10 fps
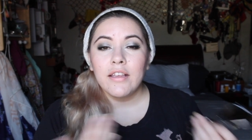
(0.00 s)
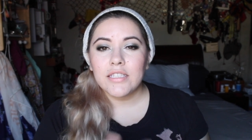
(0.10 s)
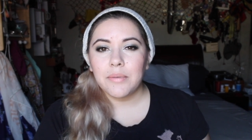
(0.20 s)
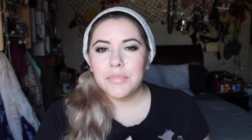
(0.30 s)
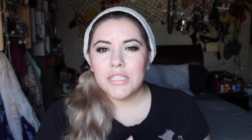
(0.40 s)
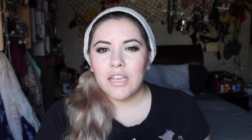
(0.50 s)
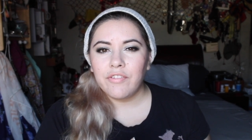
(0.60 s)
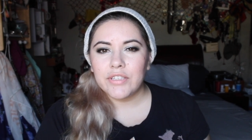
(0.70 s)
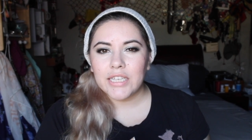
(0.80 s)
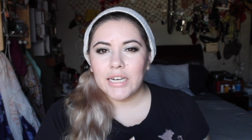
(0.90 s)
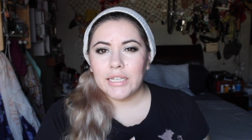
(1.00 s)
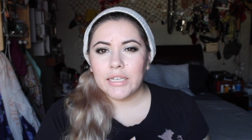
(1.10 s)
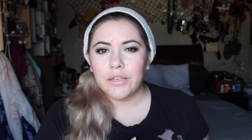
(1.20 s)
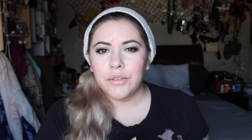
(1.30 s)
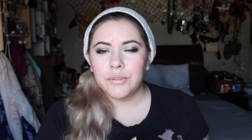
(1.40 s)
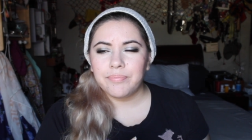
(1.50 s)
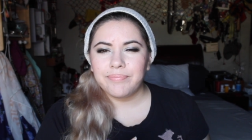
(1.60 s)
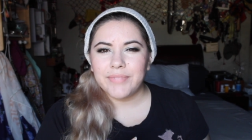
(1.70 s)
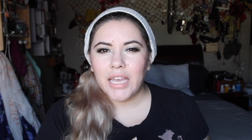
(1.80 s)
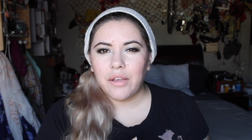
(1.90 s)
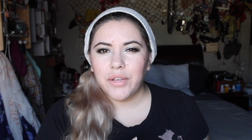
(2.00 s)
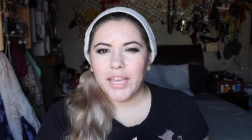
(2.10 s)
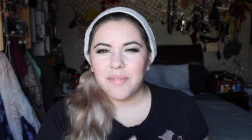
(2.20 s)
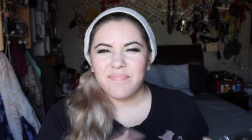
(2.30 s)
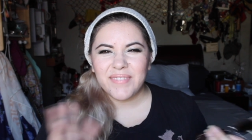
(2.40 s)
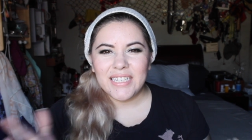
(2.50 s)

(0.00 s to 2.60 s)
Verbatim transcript: some stuff is kind of like, oh yeah, okay,